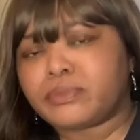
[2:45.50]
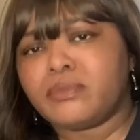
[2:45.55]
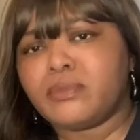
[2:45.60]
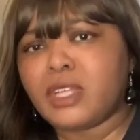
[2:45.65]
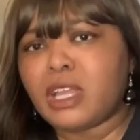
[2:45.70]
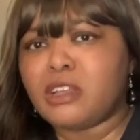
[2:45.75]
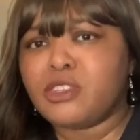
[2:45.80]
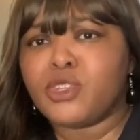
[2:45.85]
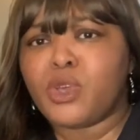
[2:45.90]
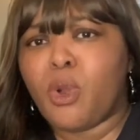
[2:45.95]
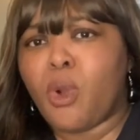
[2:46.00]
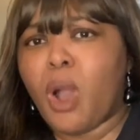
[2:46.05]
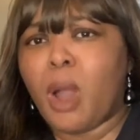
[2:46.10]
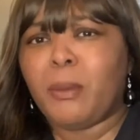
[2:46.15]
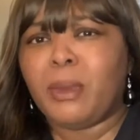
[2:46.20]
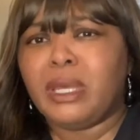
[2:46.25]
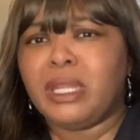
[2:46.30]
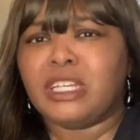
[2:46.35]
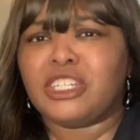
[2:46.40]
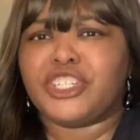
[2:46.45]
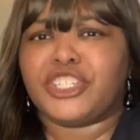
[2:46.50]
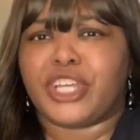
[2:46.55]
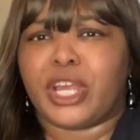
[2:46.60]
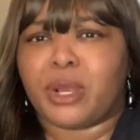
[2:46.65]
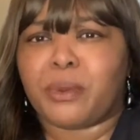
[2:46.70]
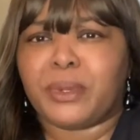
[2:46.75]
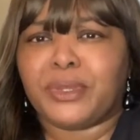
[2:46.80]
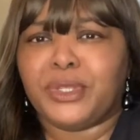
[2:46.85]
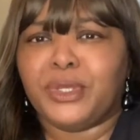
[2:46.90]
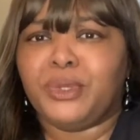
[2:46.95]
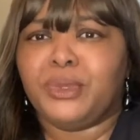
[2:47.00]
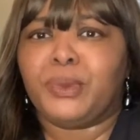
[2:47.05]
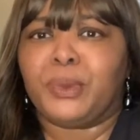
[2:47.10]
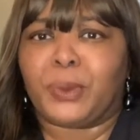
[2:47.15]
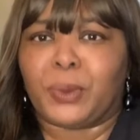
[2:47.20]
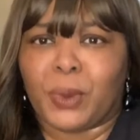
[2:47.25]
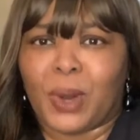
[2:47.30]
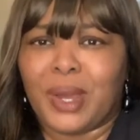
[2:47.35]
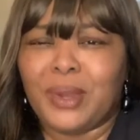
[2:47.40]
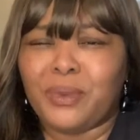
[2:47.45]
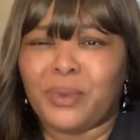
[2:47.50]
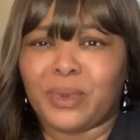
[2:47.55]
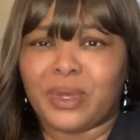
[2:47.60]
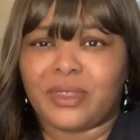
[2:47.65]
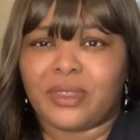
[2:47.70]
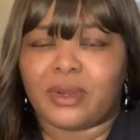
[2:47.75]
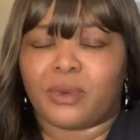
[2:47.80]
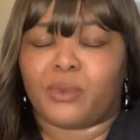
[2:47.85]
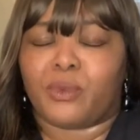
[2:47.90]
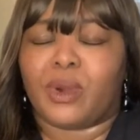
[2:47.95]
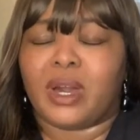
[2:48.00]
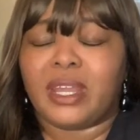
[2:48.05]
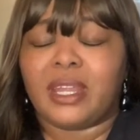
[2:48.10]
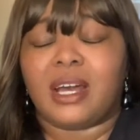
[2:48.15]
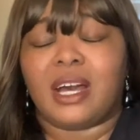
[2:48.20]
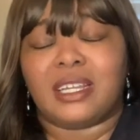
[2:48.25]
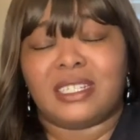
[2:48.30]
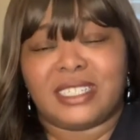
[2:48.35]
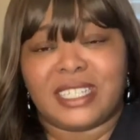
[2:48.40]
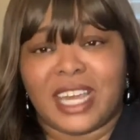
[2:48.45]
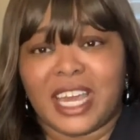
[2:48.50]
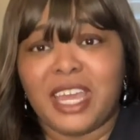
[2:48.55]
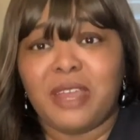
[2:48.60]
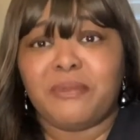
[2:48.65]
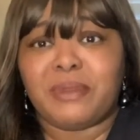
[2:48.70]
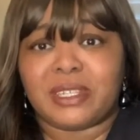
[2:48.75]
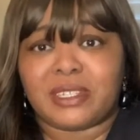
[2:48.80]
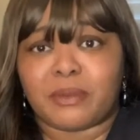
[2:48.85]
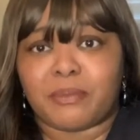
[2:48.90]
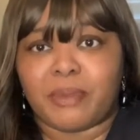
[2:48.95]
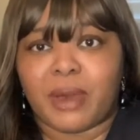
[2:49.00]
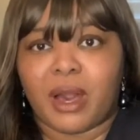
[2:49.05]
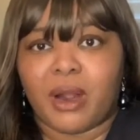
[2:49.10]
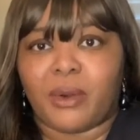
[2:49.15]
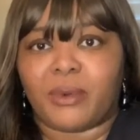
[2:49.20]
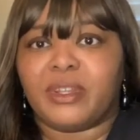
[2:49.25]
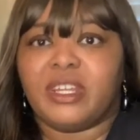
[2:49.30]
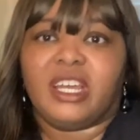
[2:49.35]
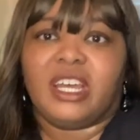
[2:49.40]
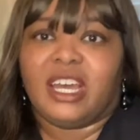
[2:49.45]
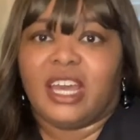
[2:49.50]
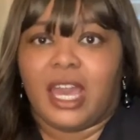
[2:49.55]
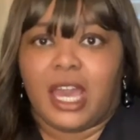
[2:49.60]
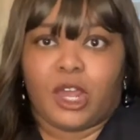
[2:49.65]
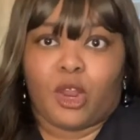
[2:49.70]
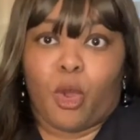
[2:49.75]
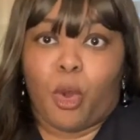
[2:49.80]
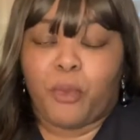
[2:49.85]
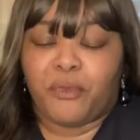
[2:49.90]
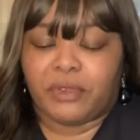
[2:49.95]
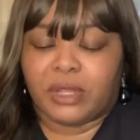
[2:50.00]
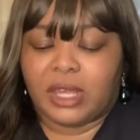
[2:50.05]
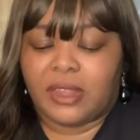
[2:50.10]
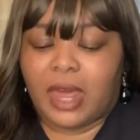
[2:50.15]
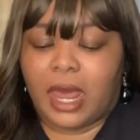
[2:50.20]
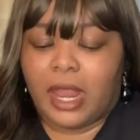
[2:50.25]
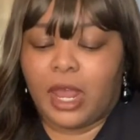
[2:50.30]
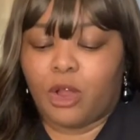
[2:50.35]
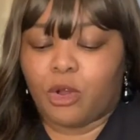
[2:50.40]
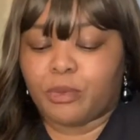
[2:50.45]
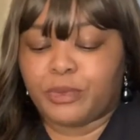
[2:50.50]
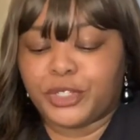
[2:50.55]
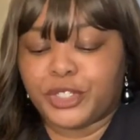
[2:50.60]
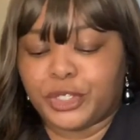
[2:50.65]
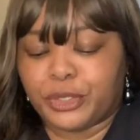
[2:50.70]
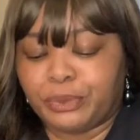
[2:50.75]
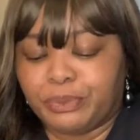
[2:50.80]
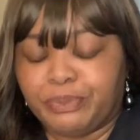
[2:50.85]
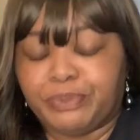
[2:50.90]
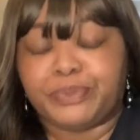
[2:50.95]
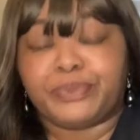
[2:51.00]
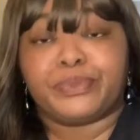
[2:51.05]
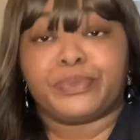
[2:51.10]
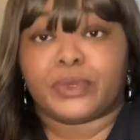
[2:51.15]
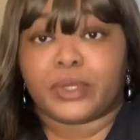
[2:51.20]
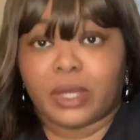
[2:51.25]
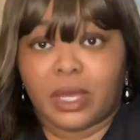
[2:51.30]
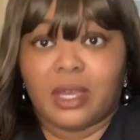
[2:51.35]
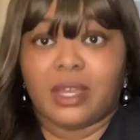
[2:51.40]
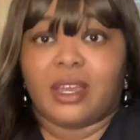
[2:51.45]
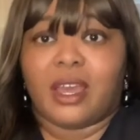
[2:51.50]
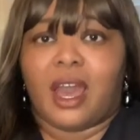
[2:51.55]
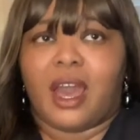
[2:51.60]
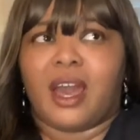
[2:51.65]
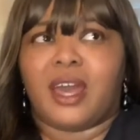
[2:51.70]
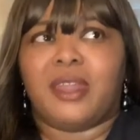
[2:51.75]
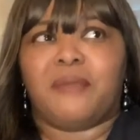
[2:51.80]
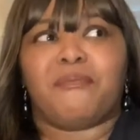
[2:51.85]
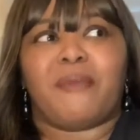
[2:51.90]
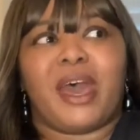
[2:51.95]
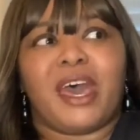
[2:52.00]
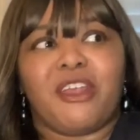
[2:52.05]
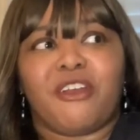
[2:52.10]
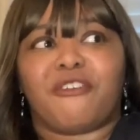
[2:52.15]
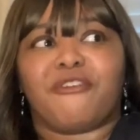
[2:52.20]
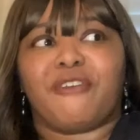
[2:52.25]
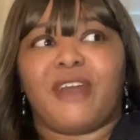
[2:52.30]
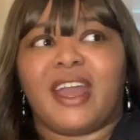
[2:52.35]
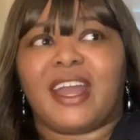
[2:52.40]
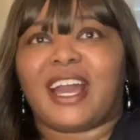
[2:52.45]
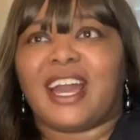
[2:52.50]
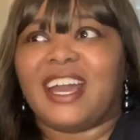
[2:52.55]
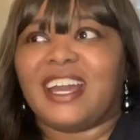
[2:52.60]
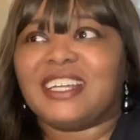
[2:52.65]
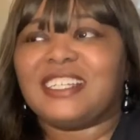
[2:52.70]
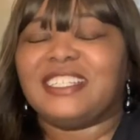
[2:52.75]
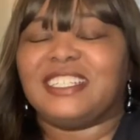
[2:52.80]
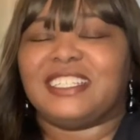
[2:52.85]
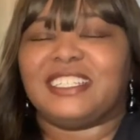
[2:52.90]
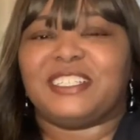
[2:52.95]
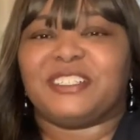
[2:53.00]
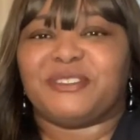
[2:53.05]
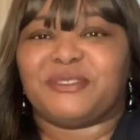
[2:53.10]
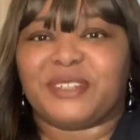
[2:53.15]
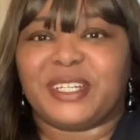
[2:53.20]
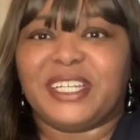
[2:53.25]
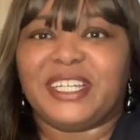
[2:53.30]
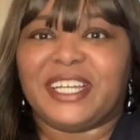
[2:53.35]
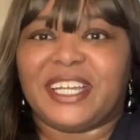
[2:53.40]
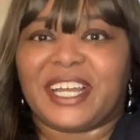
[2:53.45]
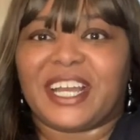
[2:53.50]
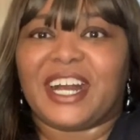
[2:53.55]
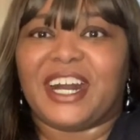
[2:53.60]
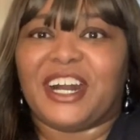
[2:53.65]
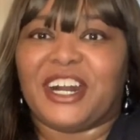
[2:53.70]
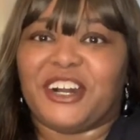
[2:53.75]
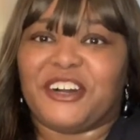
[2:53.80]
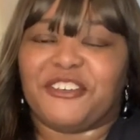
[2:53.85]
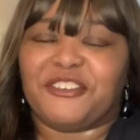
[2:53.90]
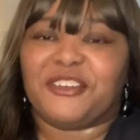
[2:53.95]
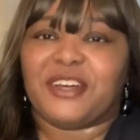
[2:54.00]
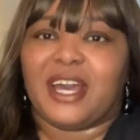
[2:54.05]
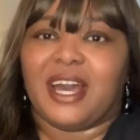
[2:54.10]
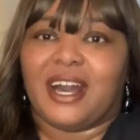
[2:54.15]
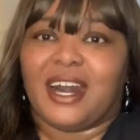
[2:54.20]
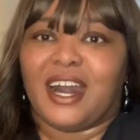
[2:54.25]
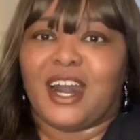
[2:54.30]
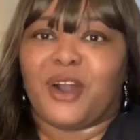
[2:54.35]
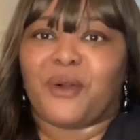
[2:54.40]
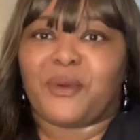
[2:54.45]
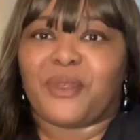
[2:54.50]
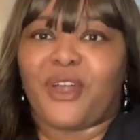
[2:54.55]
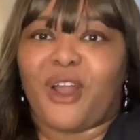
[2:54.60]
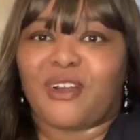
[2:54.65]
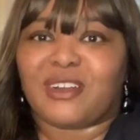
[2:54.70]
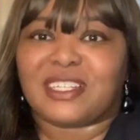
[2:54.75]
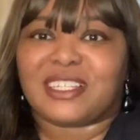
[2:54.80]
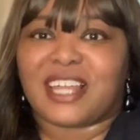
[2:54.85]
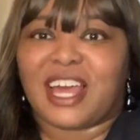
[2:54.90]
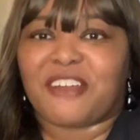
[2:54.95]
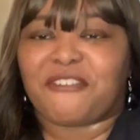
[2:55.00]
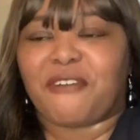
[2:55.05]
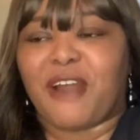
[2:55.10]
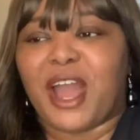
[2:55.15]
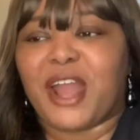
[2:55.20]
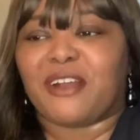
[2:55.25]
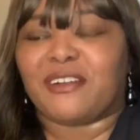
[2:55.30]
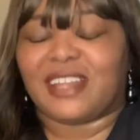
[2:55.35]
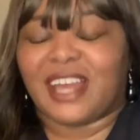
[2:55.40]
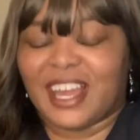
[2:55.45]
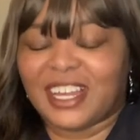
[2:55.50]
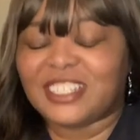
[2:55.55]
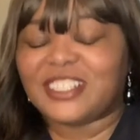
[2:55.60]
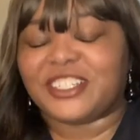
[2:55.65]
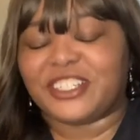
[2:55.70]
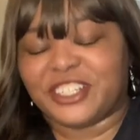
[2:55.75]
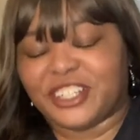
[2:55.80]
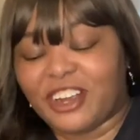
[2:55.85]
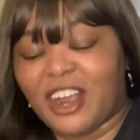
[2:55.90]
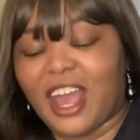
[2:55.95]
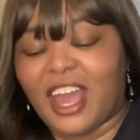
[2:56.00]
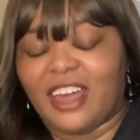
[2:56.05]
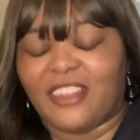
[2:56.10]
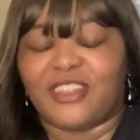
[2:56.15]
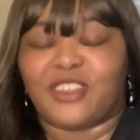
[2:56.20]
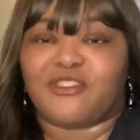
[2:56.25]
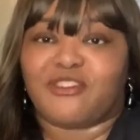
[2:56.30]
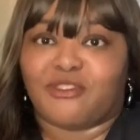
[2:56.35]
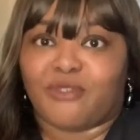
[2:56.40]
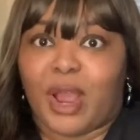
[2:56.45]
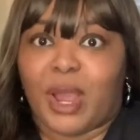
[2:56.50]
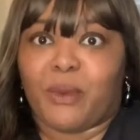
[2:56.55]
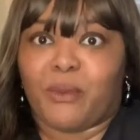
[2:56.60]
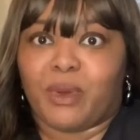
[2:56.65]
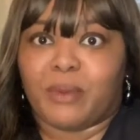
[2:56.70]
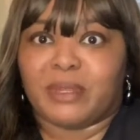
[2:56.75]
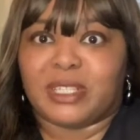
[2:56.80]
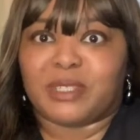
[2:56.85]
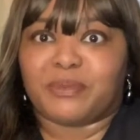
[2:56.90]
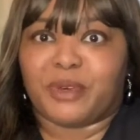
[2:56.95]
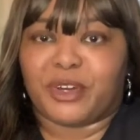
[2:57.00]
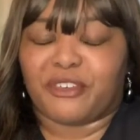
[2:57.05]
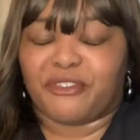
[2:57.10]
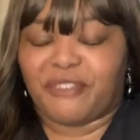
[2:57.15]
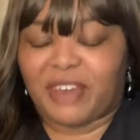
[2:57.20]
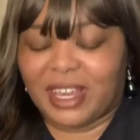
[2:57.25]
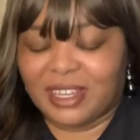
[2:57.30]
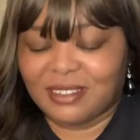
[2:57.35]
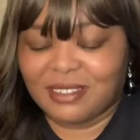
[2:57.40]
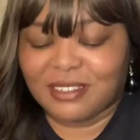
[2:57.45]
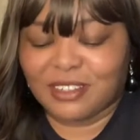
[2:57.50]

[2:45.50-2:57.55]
So I'm going to share with you what Untamed is about, and hopefully that helps you. And matter of fact, I actually did a reading of With Hearts Like Fire last year at the Right Women's Book Fest.